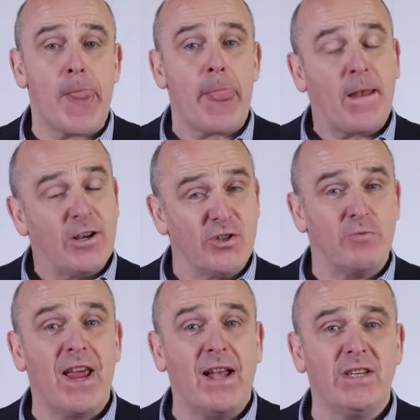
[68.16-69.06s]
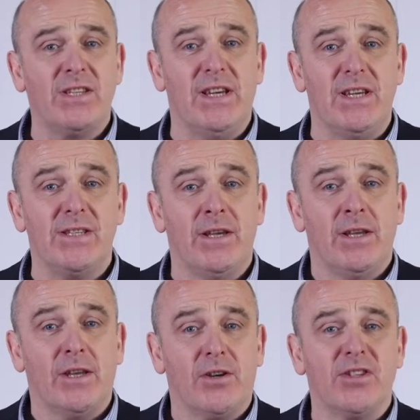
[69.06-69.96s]
Because the reality is
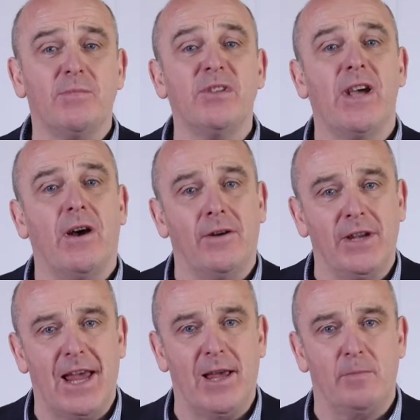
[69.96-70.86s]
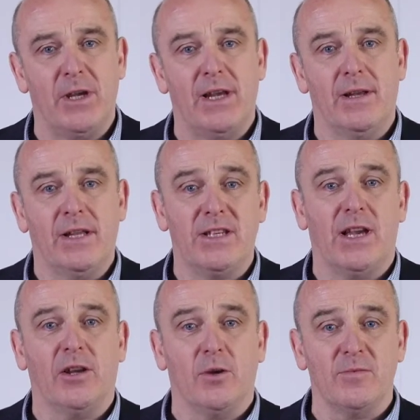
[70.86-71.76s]
the customers aren't happy in the
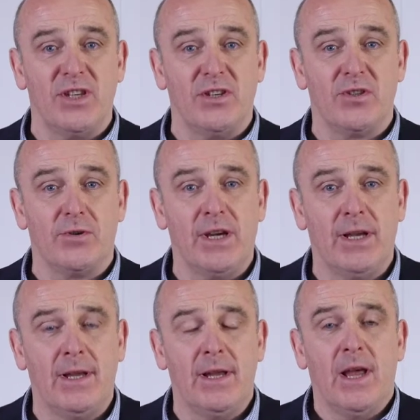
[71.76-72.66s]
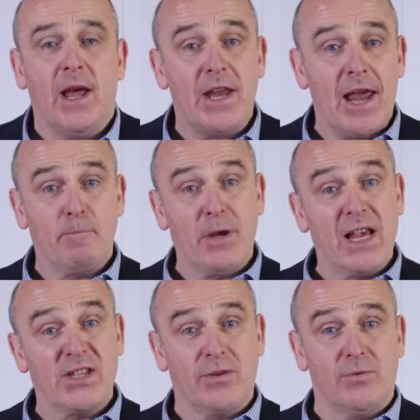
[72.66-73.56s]
telecoms industry, and the
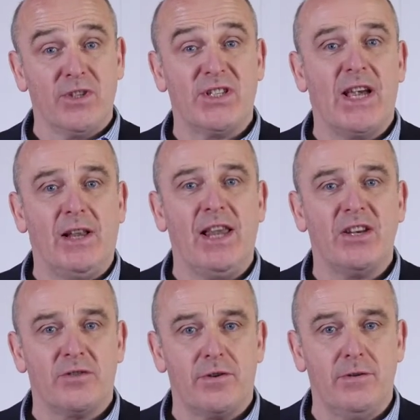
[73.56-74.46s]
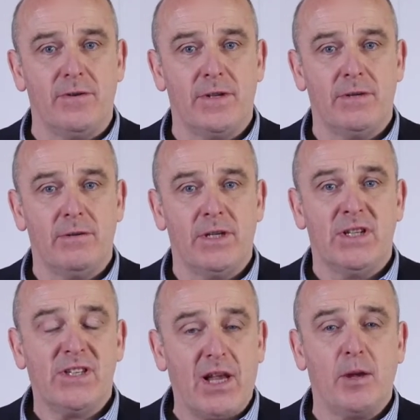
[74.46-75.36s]
NPS scores tell that truth.
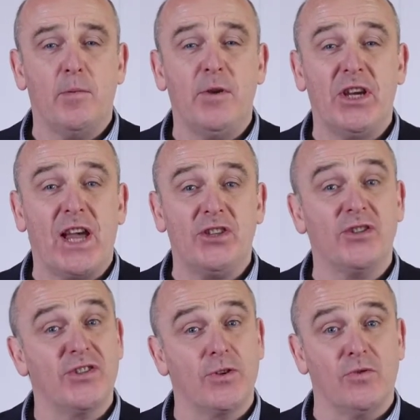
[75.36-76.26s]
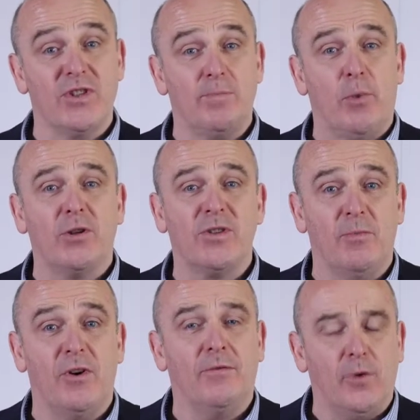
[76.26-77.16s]
Telecommunications scores the bottom
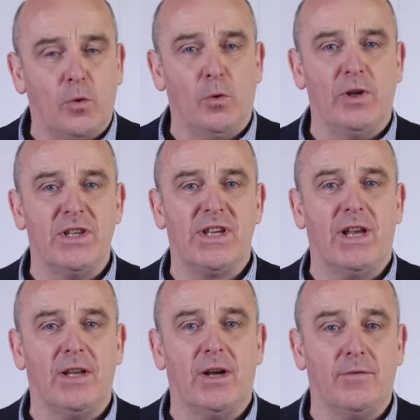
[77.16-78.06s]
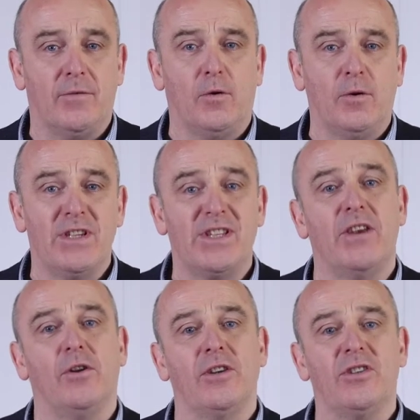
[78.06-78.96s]
of all the
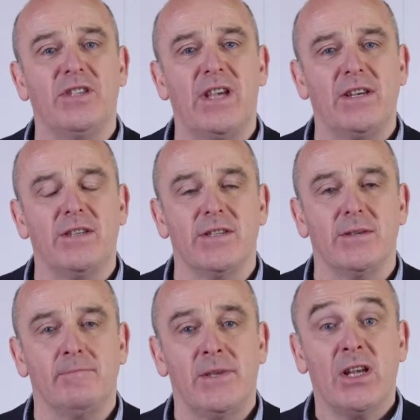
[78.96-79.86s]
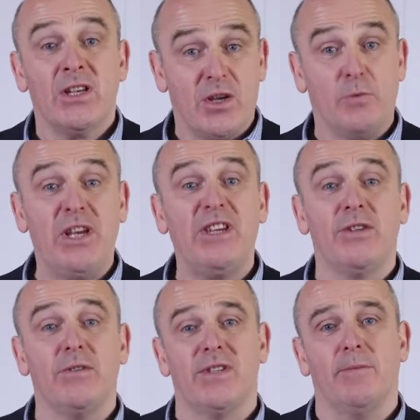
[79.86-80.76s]
technology sectors. So we need to
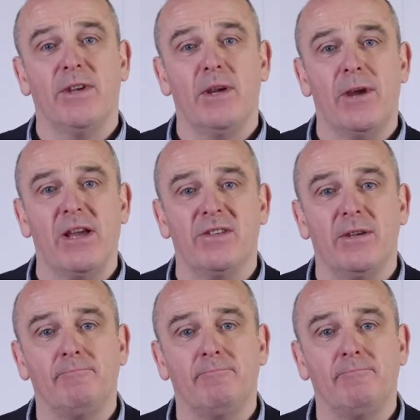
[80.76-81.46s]
do something about it.